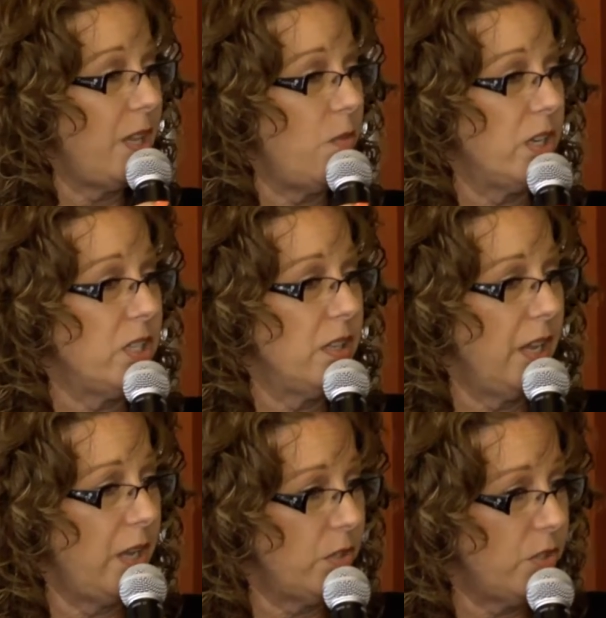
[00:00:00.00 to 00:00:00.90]
They watched their
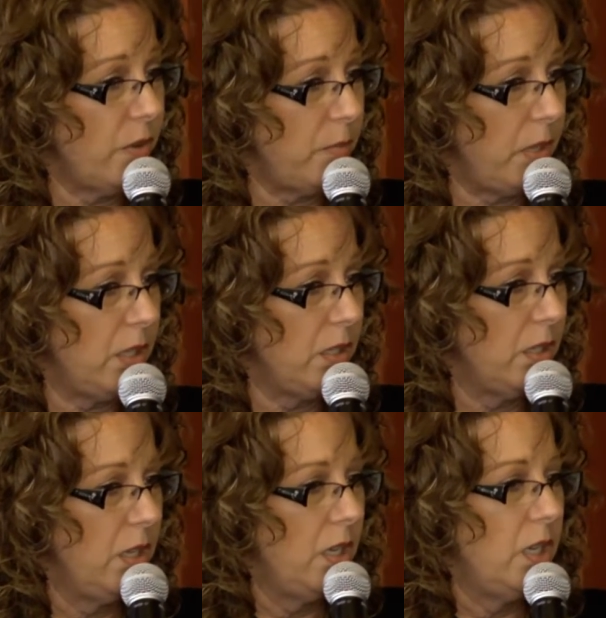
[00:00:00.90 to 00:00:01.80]
language around me.
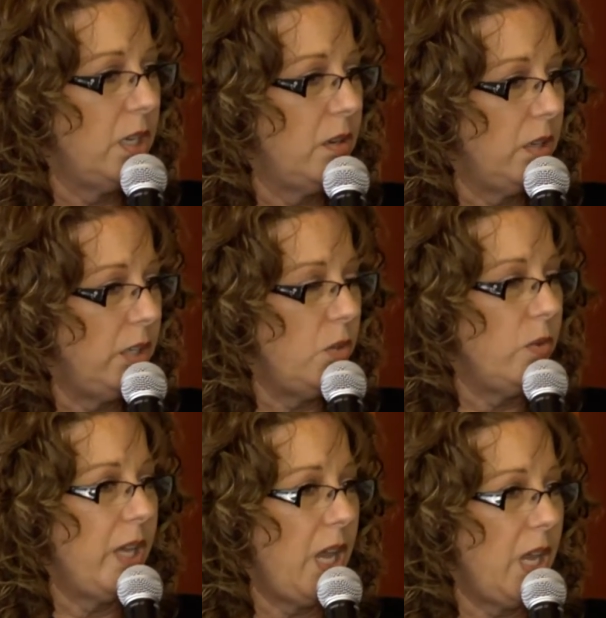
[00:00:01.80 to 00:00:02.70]
You
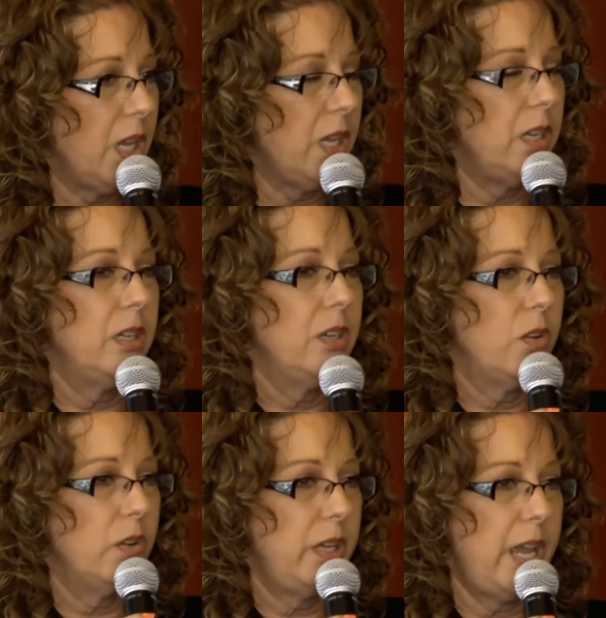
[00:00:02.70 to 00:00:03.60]
can
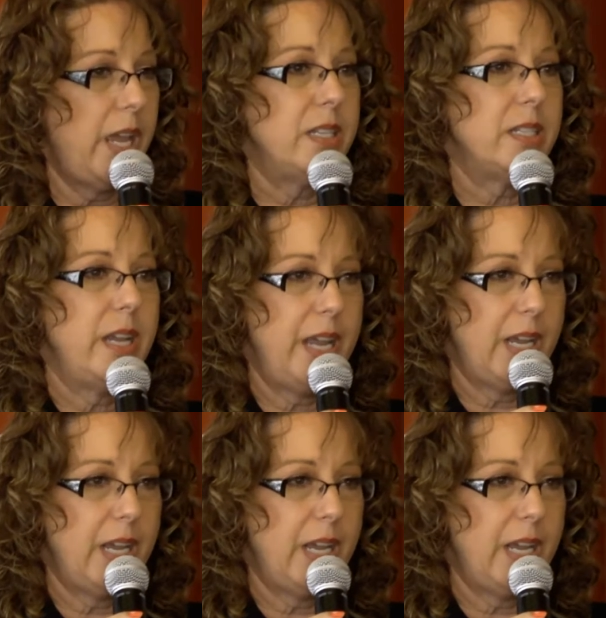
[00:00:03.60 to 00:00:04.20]
create a